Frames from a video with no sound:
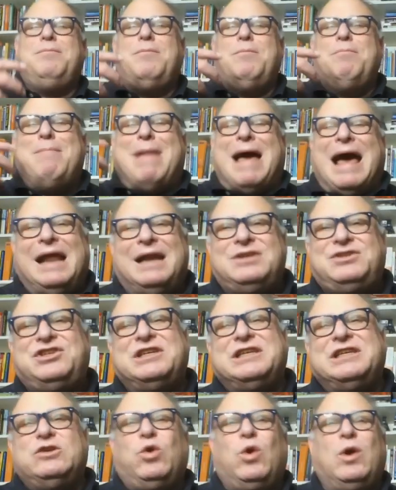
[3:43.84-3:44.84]

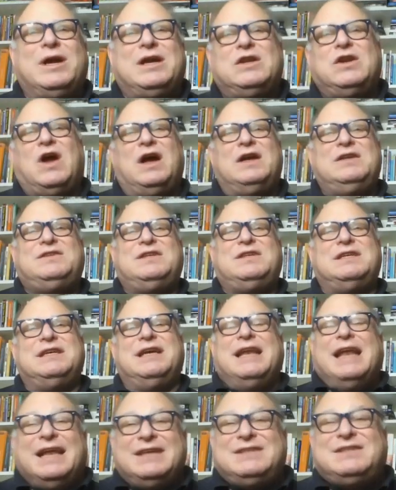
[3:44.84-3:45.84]
managing and organizing
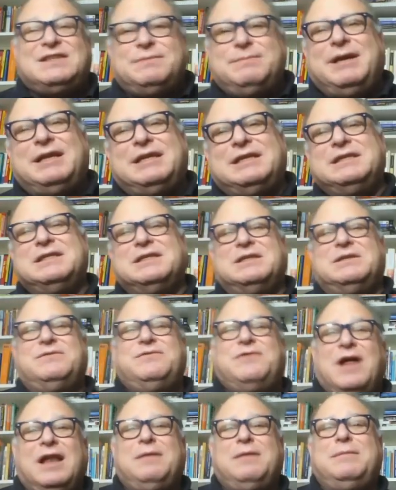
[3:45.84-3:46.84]
and estimating the
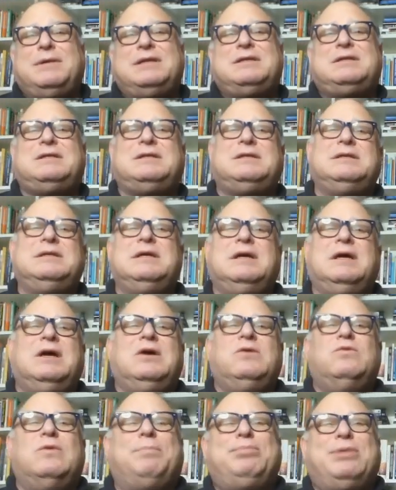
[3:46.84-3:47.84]
development,
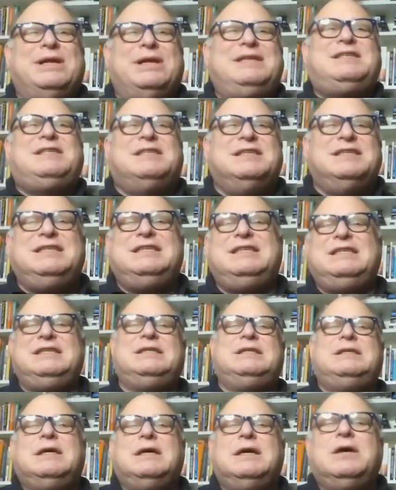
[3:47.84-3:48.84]
replace the
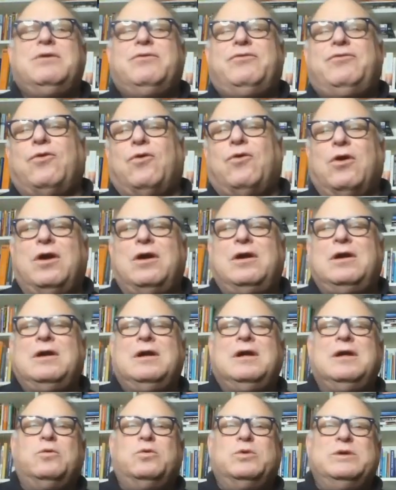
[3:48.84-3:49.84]
need for
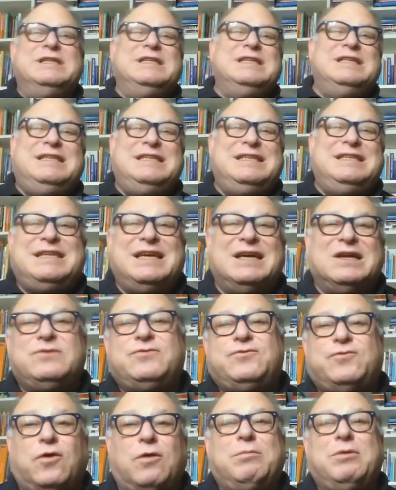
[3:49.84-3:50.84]
really detailed
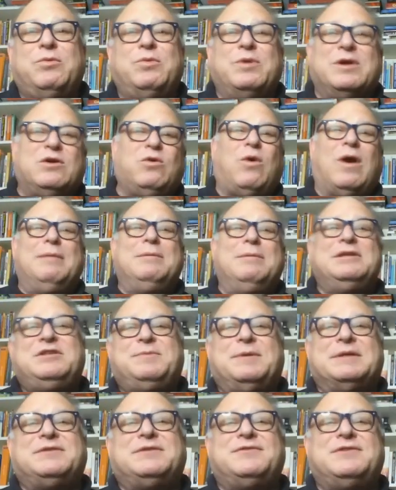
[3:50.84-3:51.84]
formal requirement
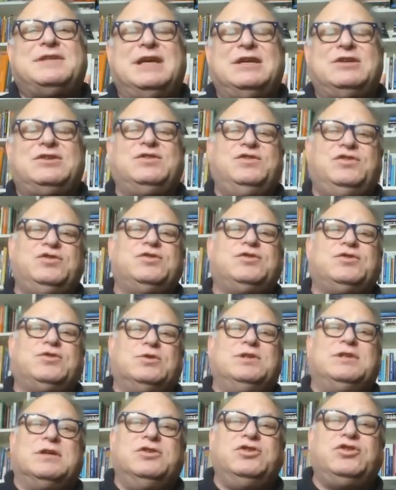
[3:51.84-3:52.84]
specifications. User
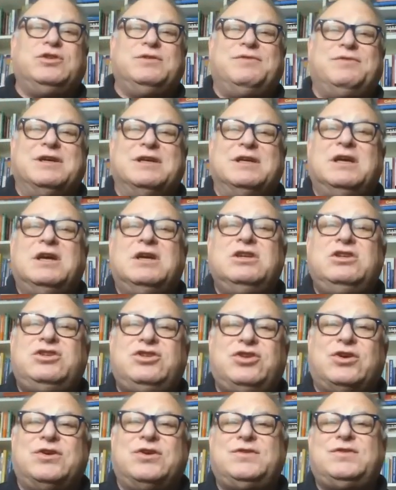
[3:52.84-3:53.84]
stories are usually very
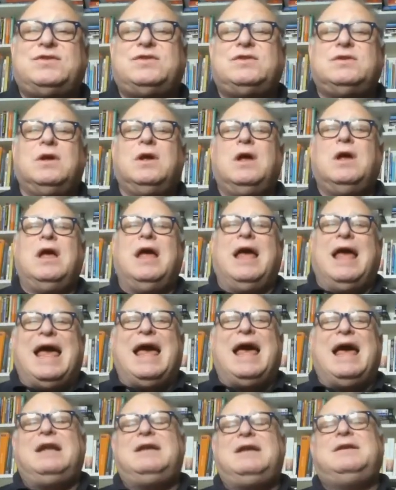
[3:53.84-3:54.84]
terse,
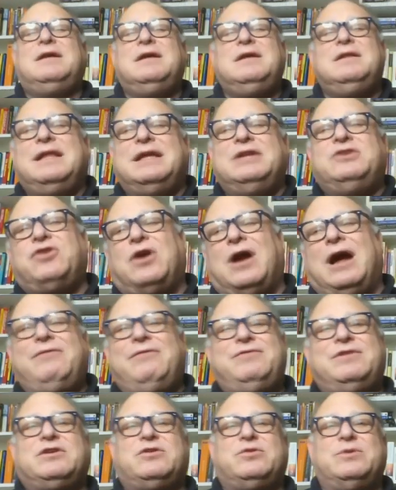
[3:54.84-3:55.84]
and they
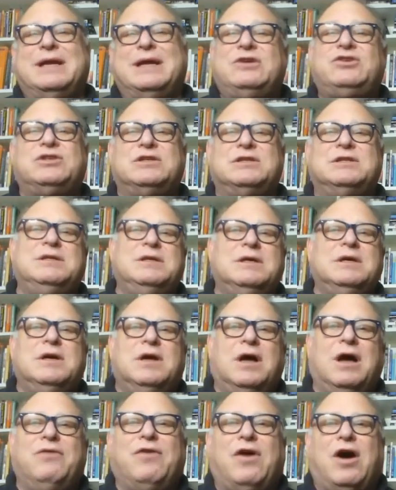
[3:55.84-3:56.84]
drive the creation
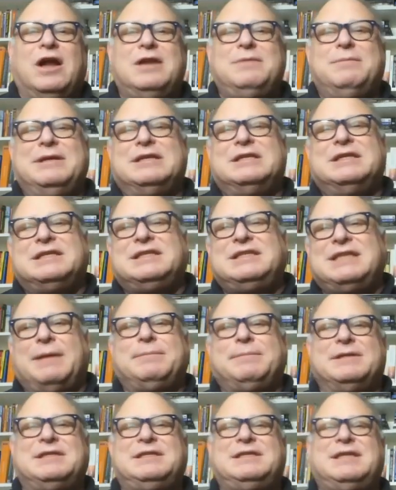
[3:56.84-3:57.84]
of automated
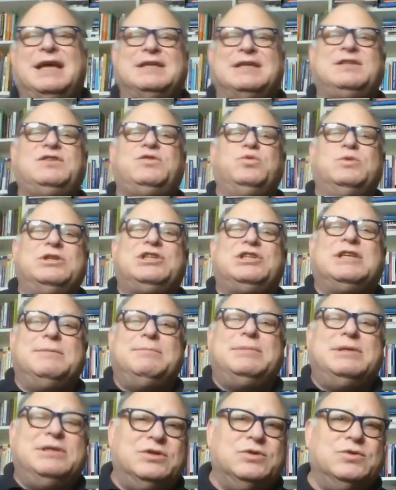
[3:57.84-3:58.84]
acceptance tests, which can
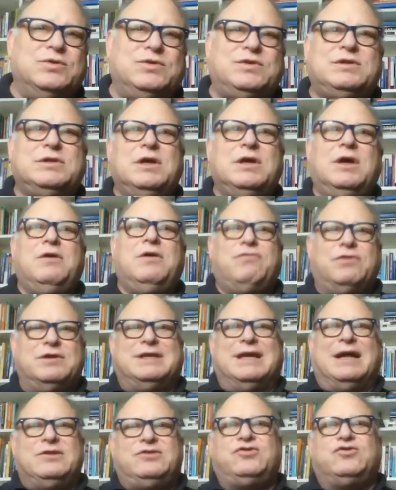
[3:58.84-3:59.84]
be used for
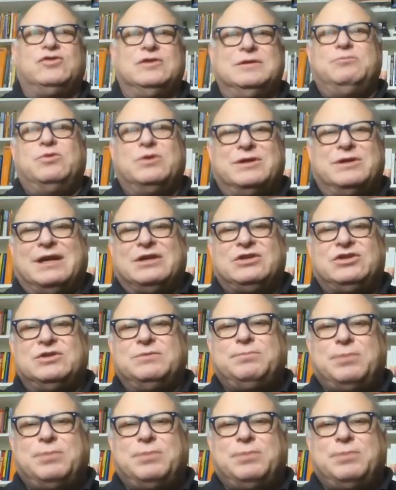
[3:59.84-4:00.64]
downstream regression